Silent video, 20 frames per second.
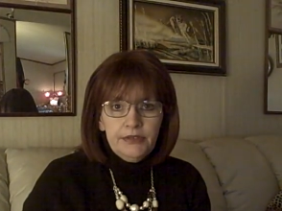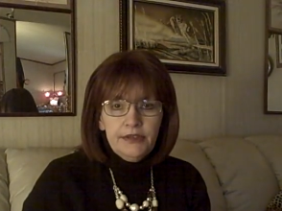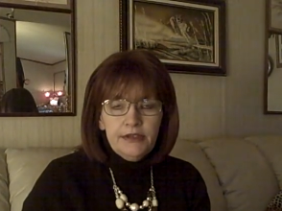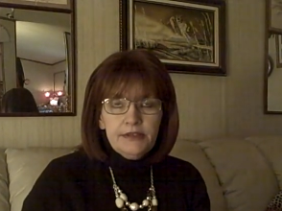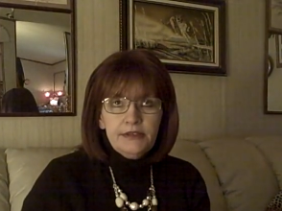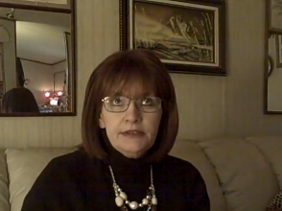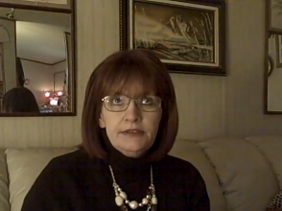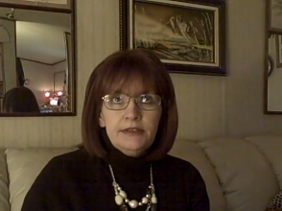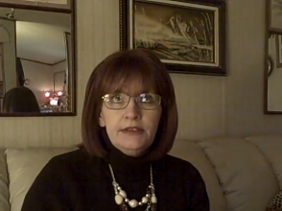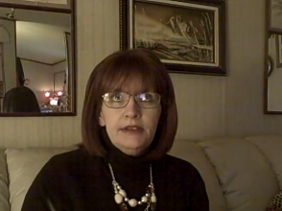
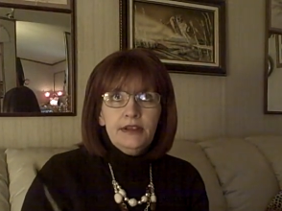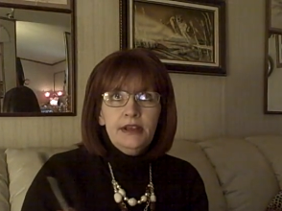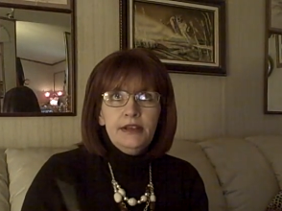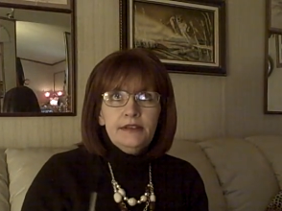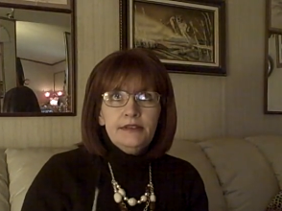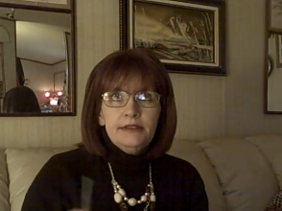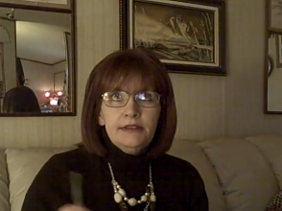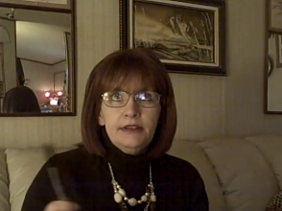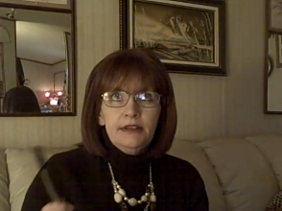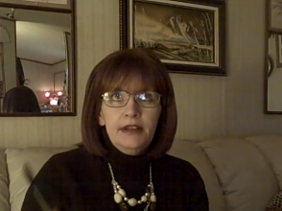This is the
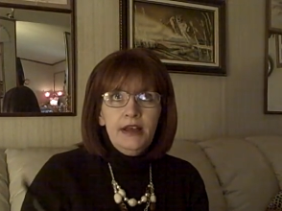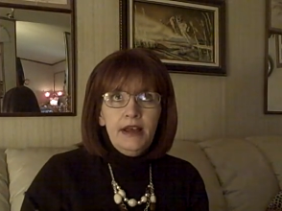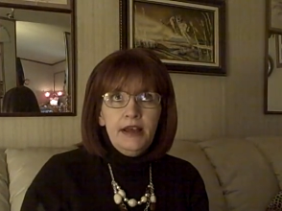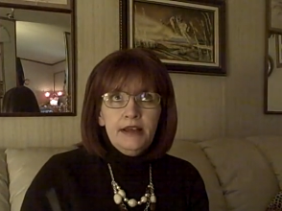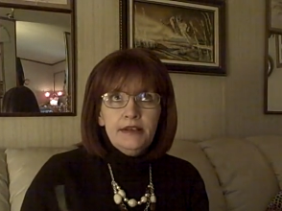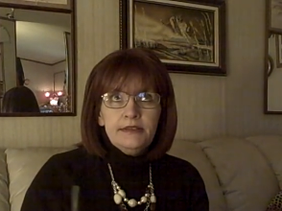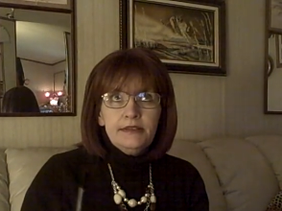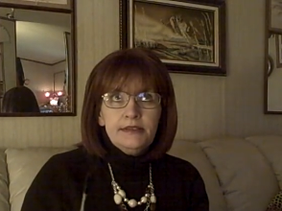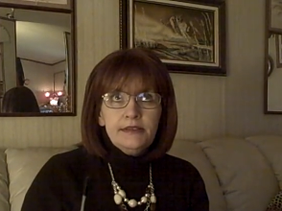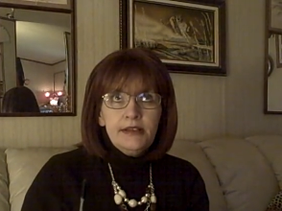next to
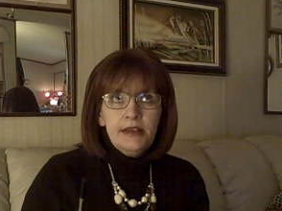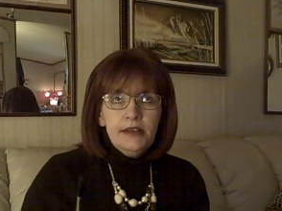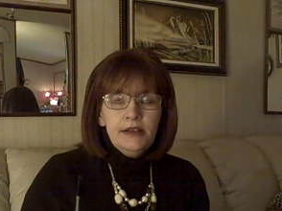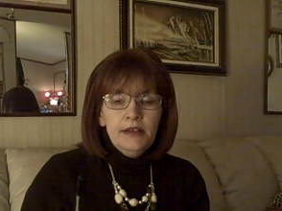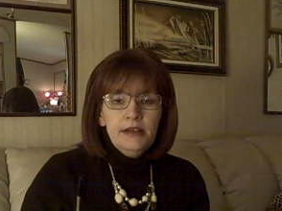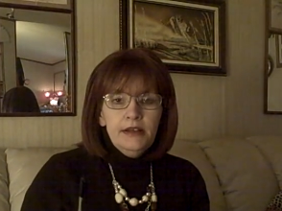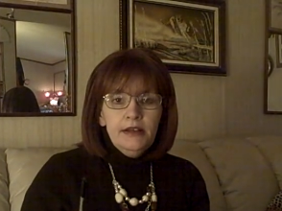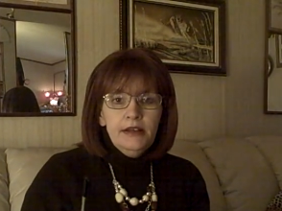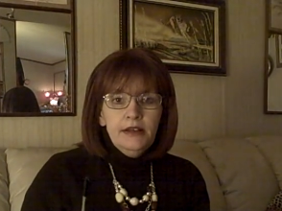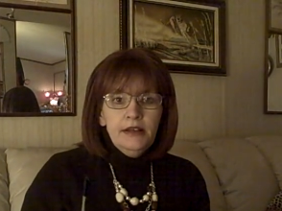last
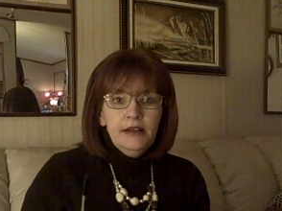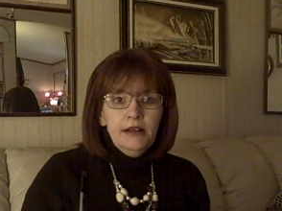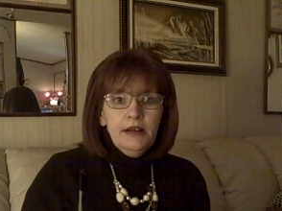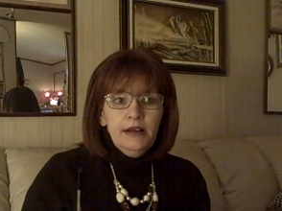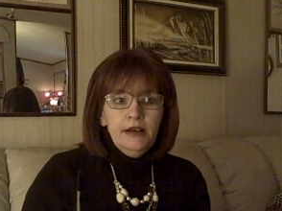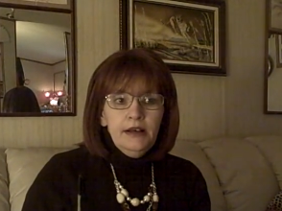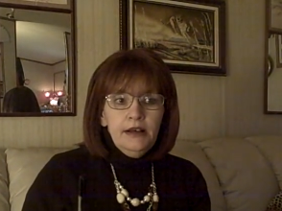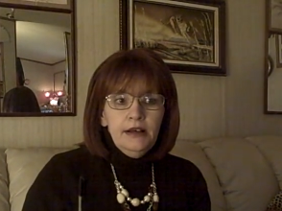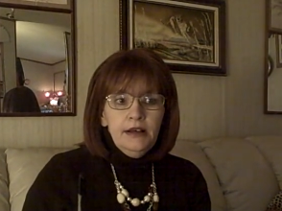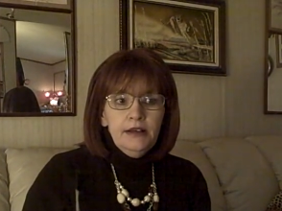
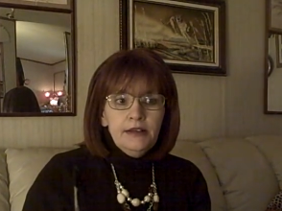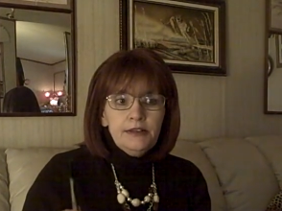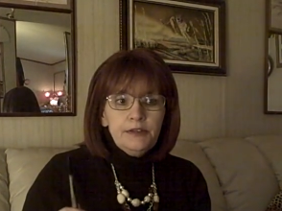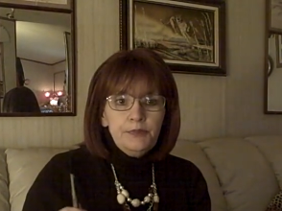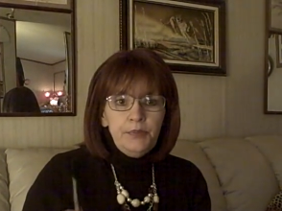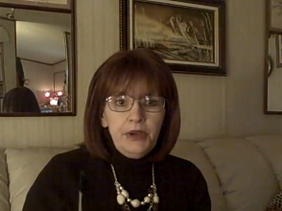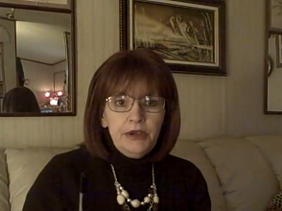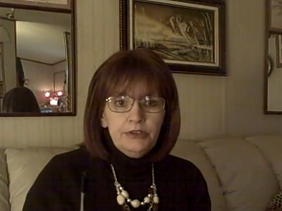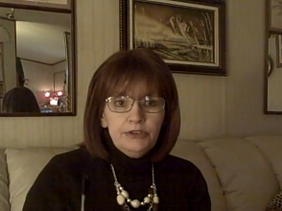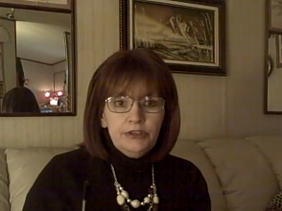uh,
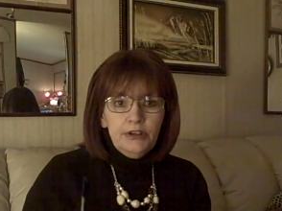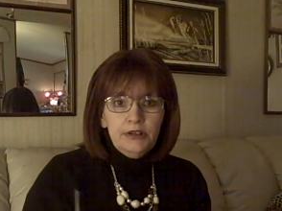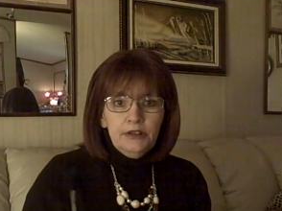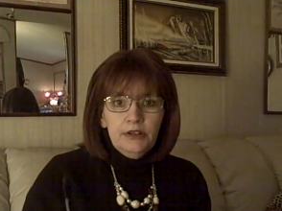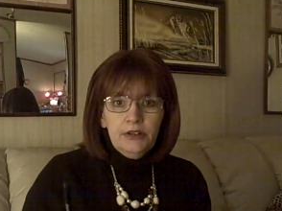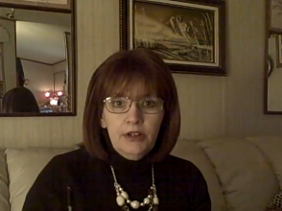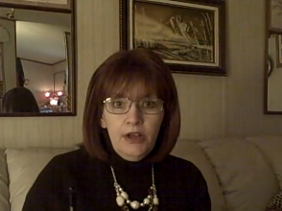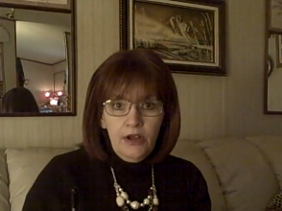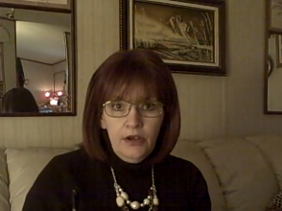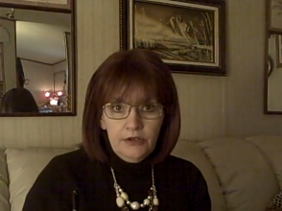space
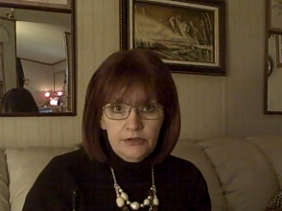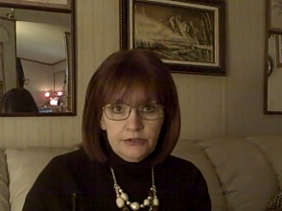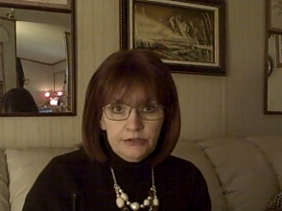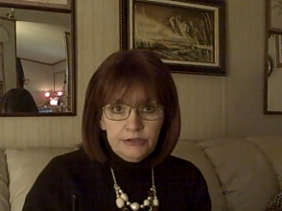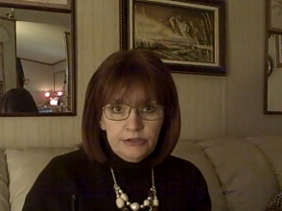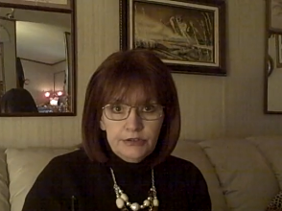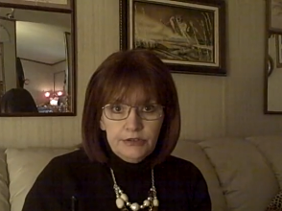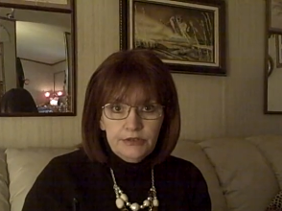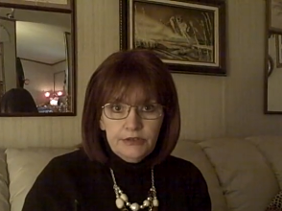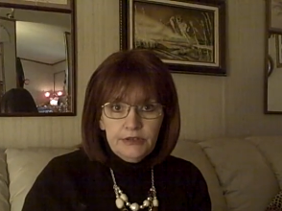shuttle
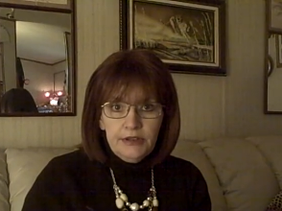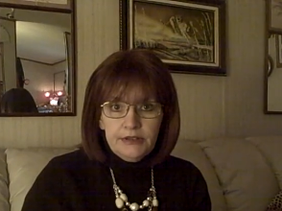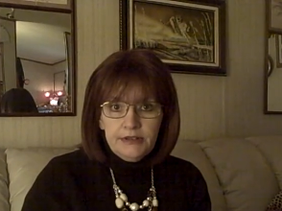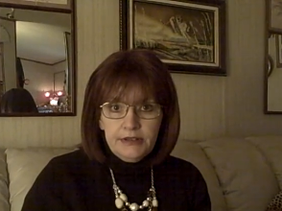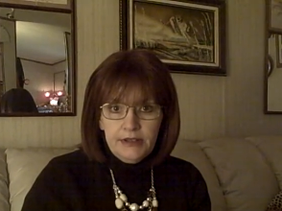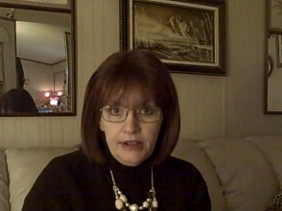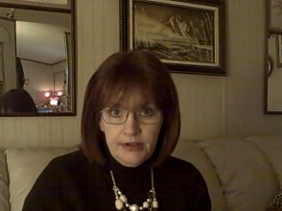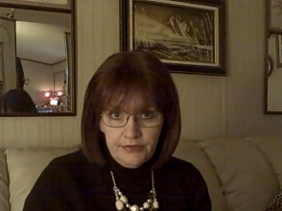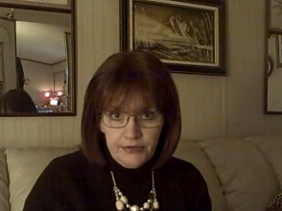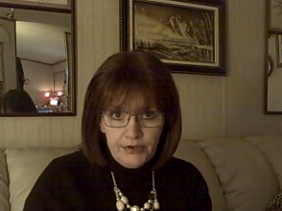launch
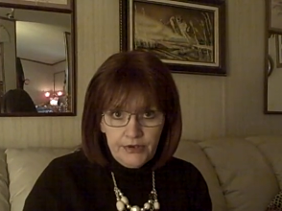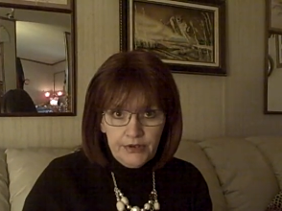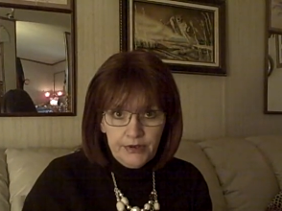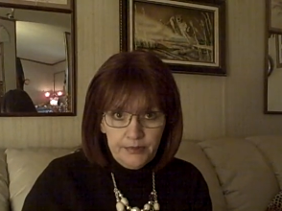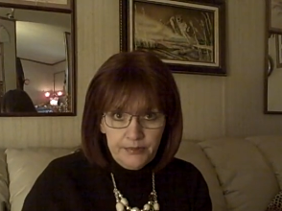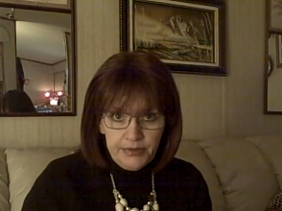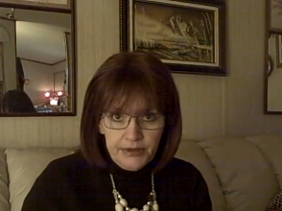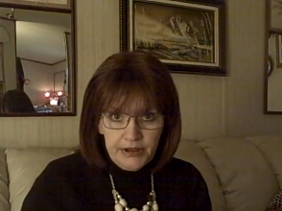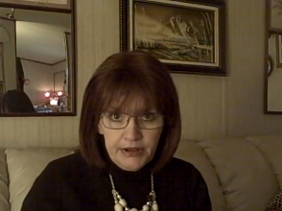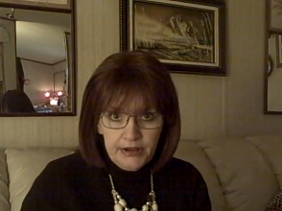that's ever going to
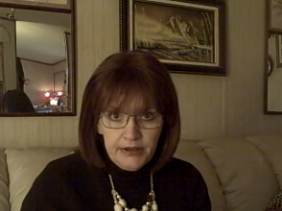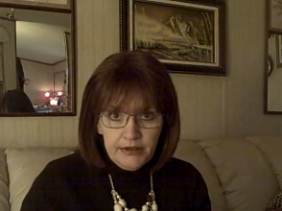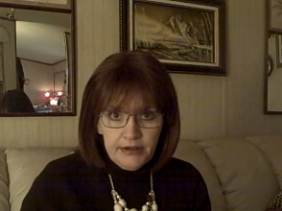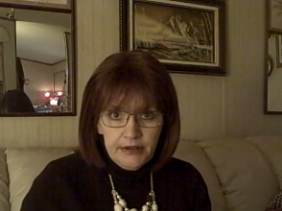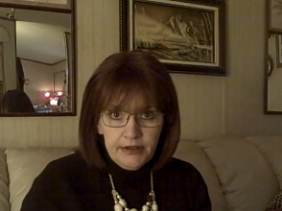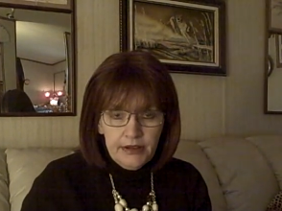be,